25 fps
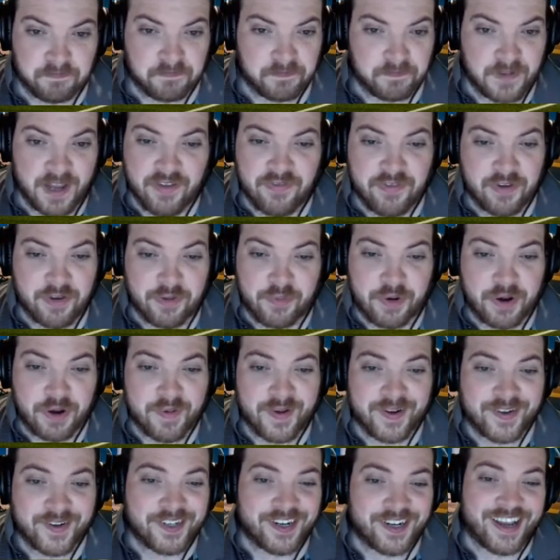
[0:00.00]
nothing pretty
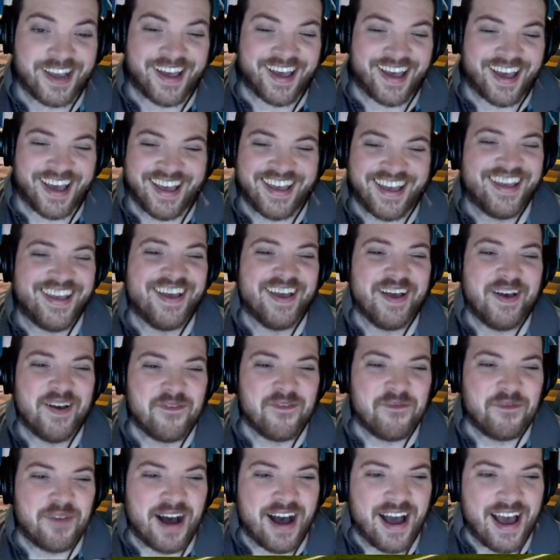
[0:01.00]
much. But
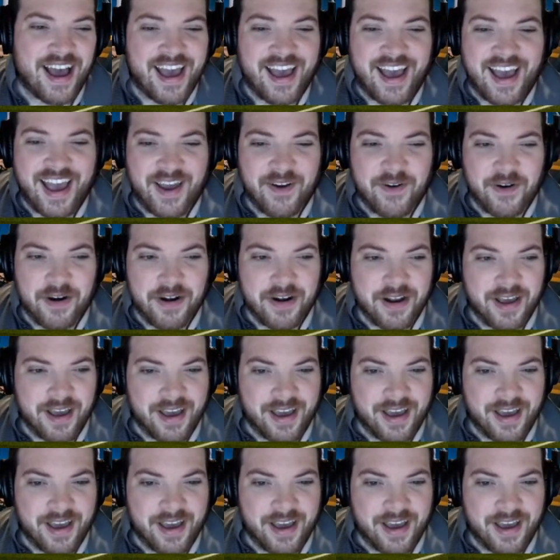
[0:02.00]
Aaron,